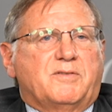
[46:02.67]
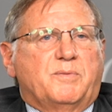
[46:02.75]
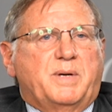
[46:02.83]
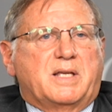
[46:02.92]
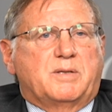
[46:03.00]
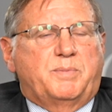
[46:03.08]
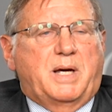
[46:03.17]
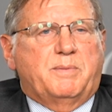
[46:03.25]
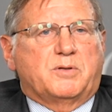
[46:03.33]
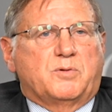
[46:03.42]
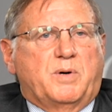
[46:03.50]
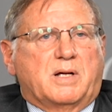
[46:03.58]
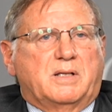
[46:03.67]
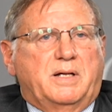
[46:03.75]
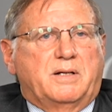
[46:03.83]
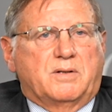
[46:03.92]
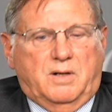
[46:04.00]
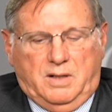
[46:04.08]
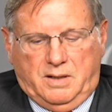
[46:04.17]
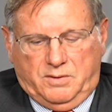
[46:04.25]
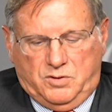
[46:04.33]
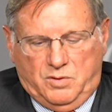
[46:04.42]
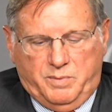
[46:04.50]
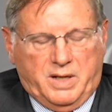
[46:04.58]
make the payment directly
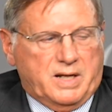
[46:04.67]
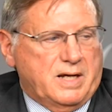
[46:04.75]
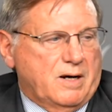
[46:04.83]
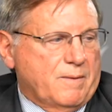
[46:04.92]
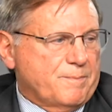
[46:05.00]
to Medicare.